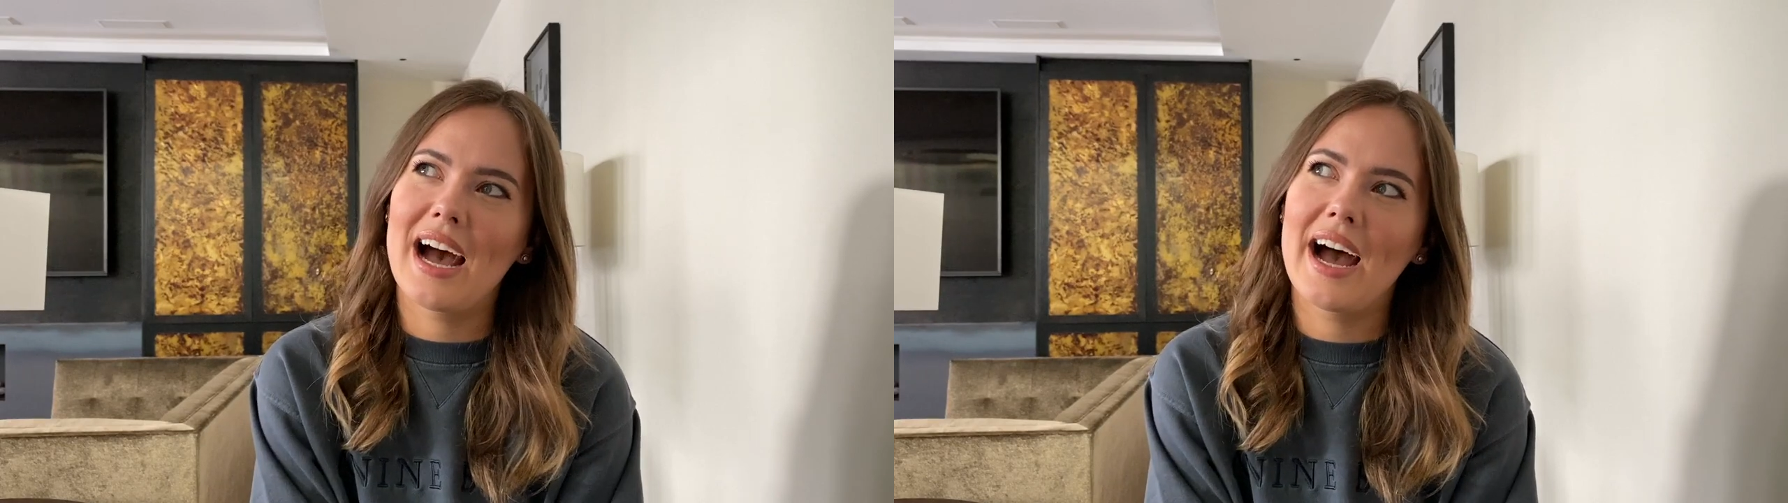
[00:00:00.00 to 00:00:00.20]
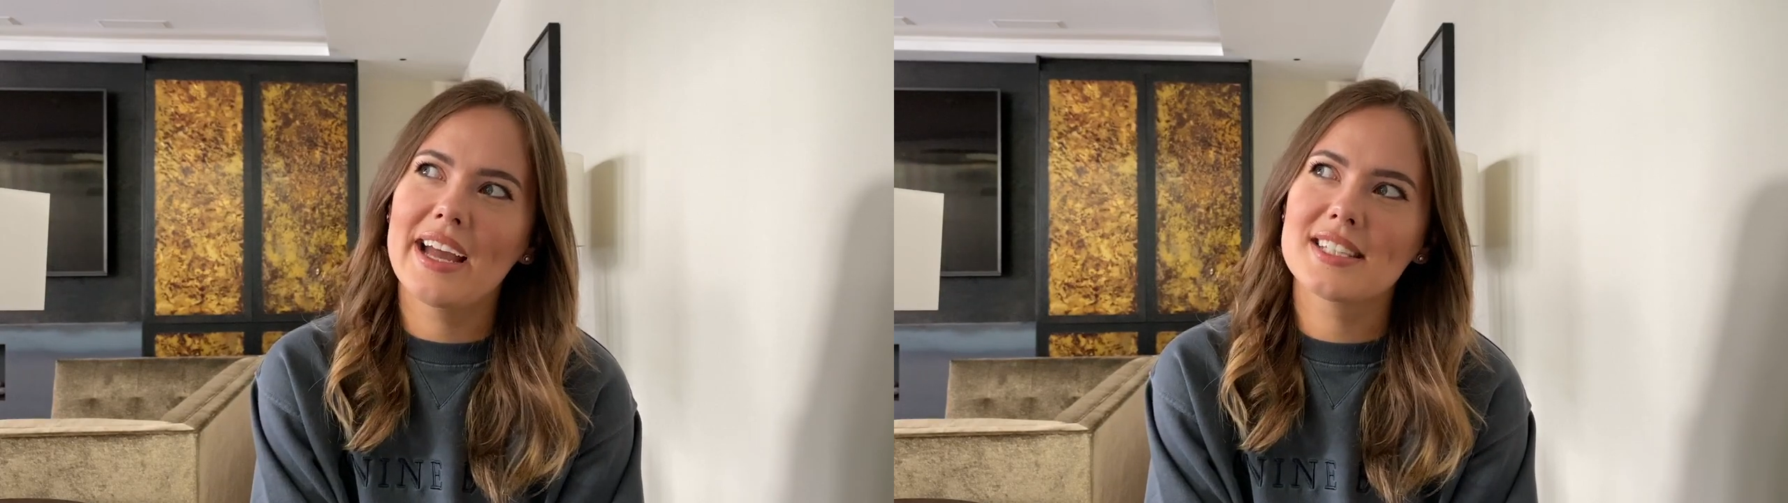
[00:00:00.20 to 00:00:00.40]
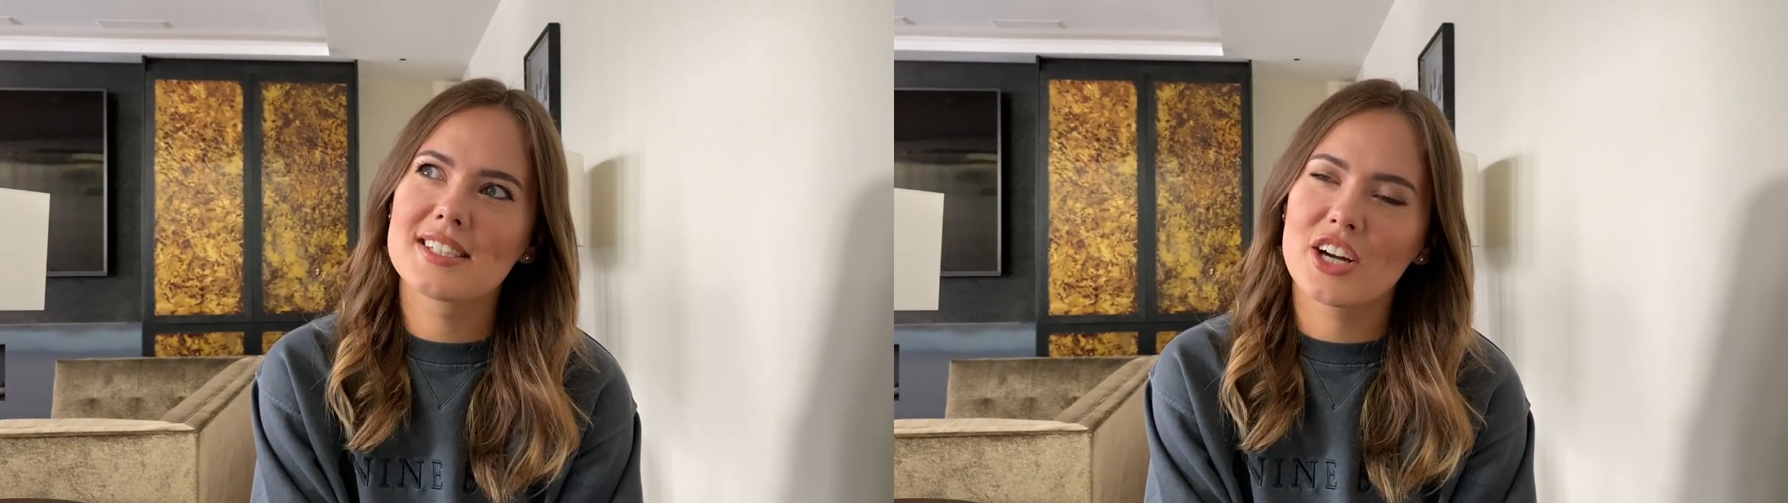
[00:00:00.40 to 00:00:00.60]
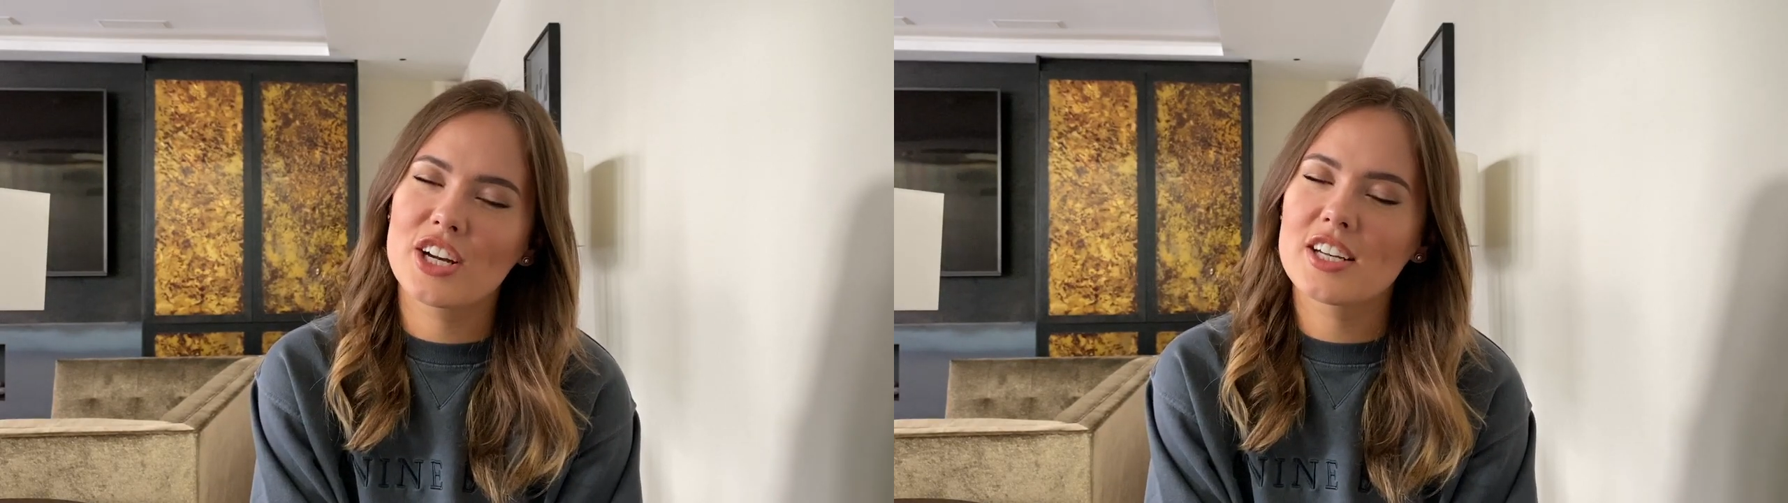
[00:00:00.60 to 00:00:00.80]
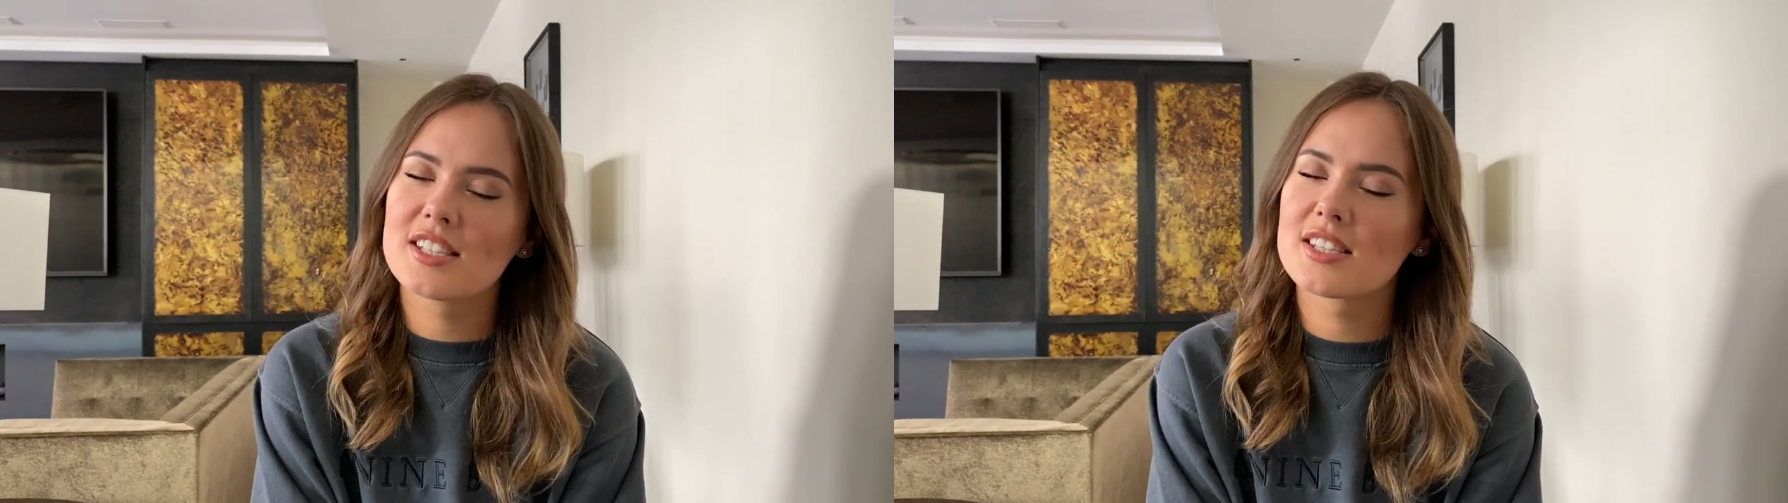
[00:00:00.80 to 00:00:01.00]
I
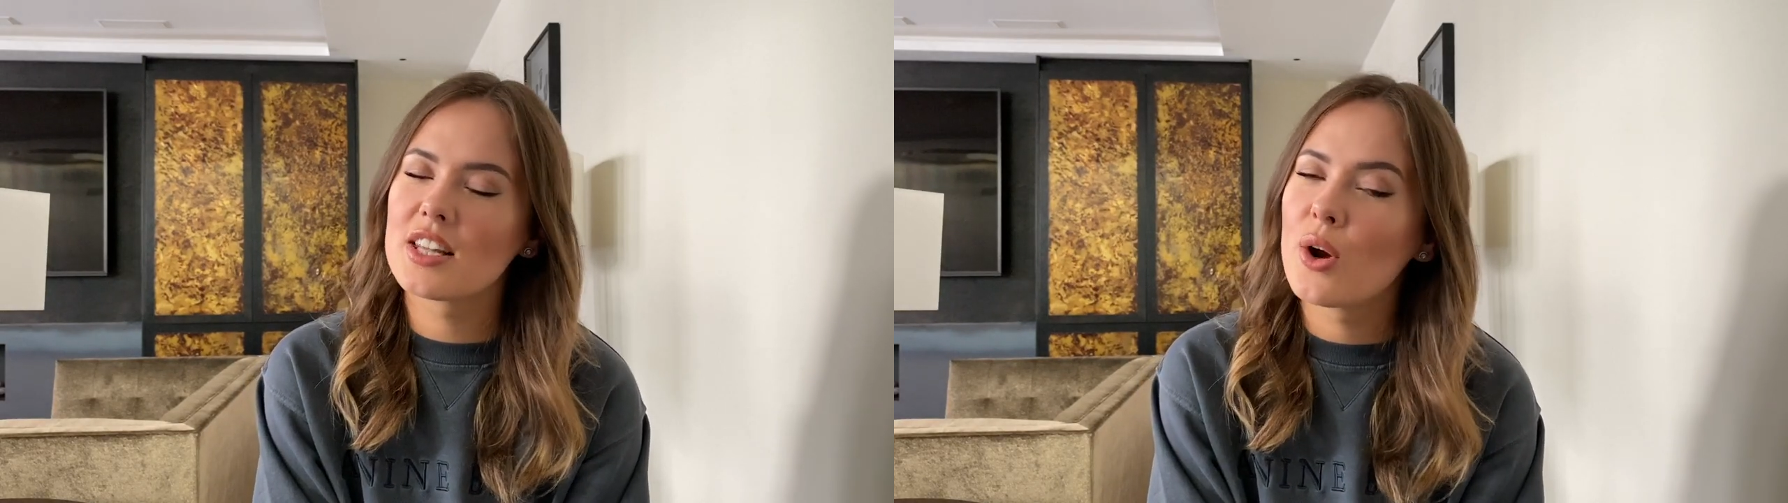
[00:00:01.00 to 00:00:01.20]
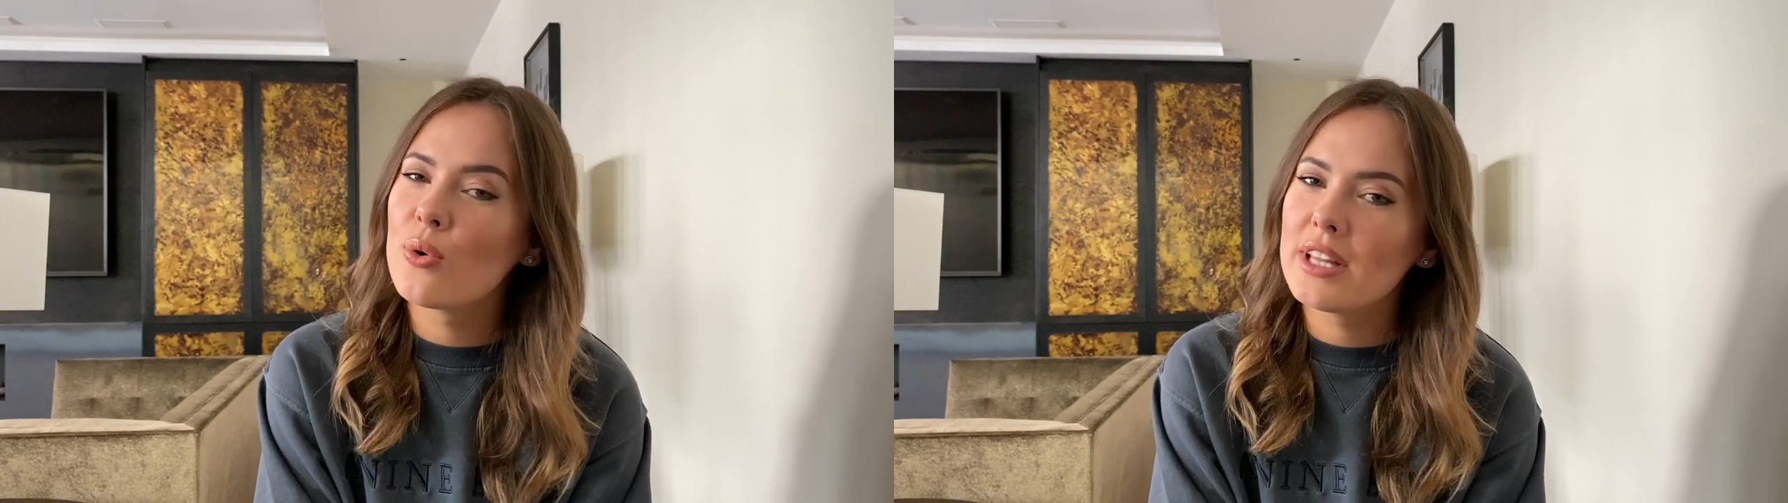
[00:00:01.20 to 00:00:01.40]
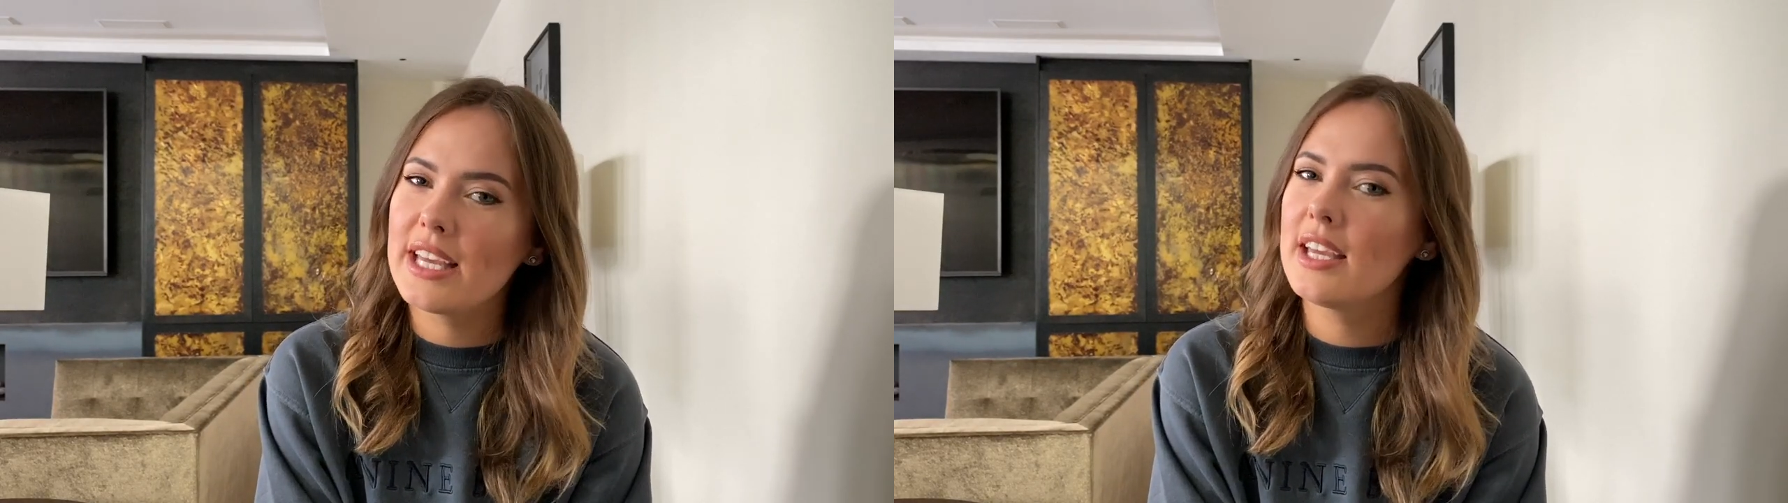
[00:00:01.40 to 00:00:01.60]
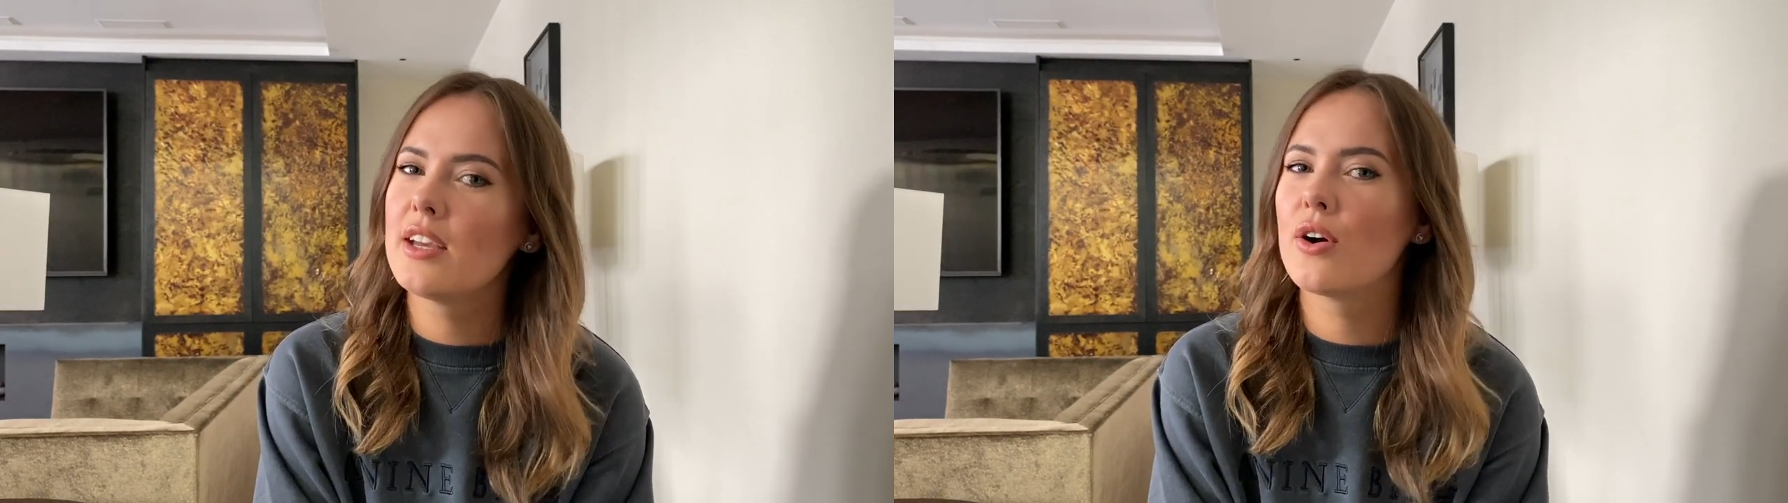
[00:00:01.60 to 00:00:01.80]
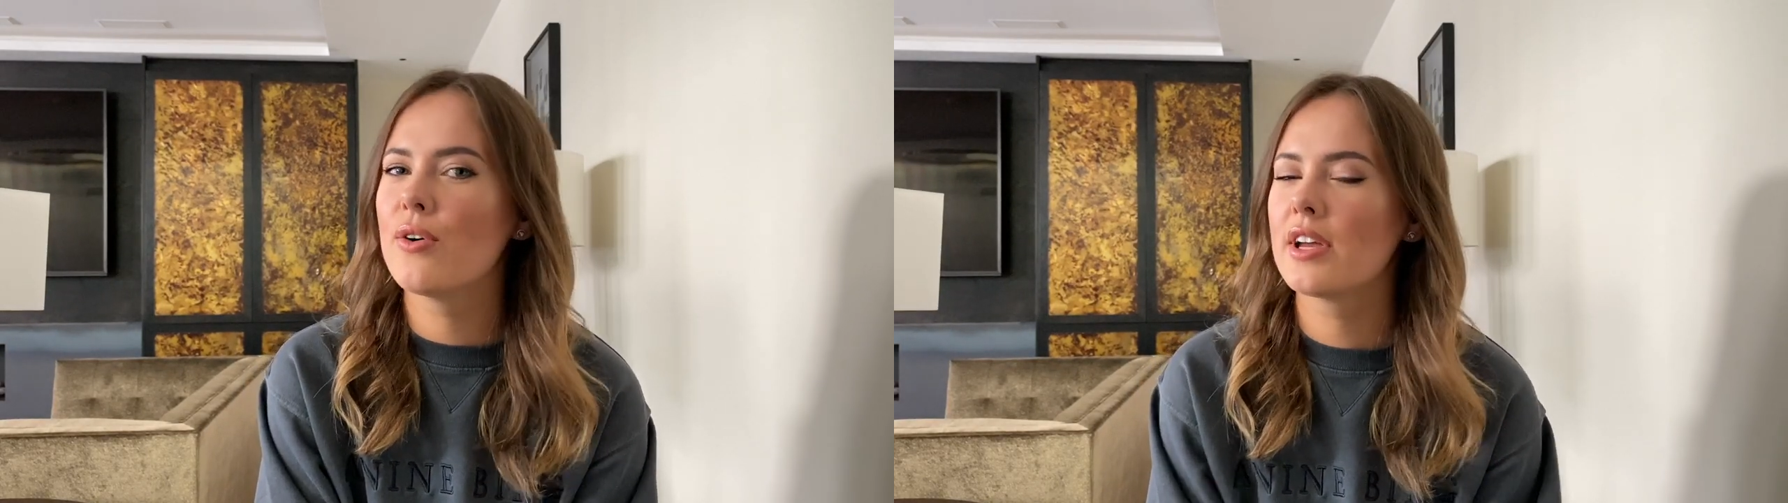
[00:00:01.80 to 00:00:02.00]
started
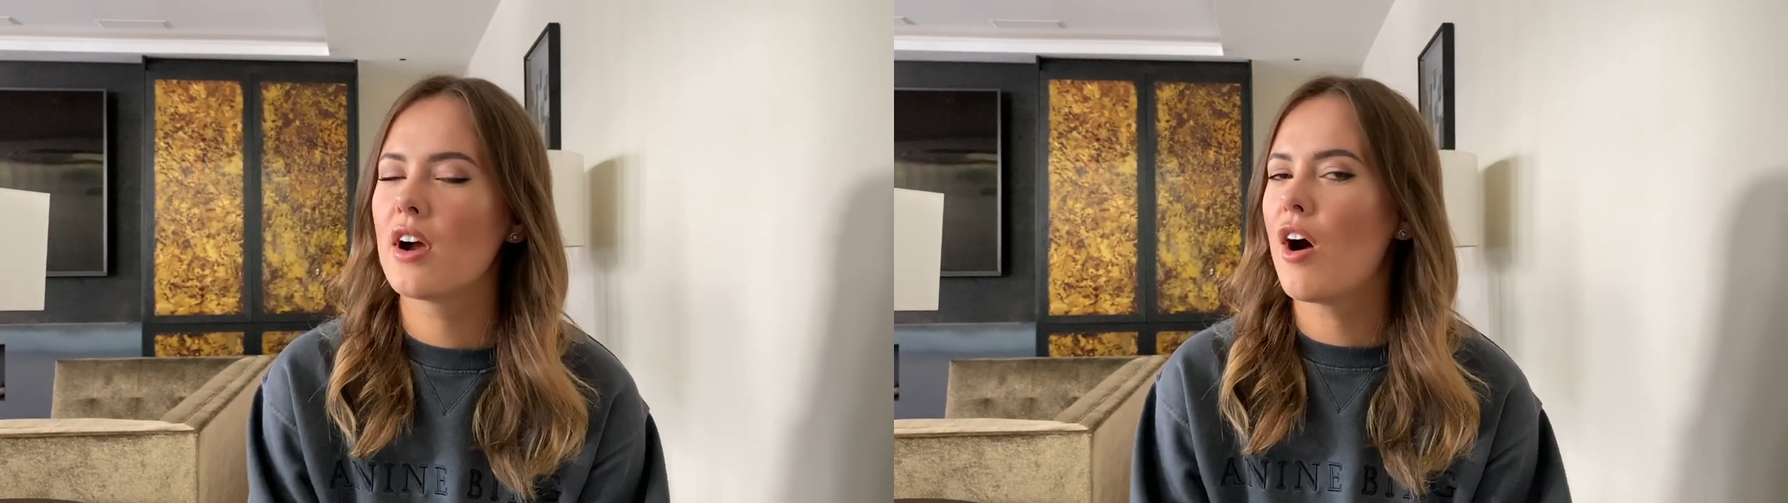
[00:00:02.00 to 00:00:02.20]
slowly going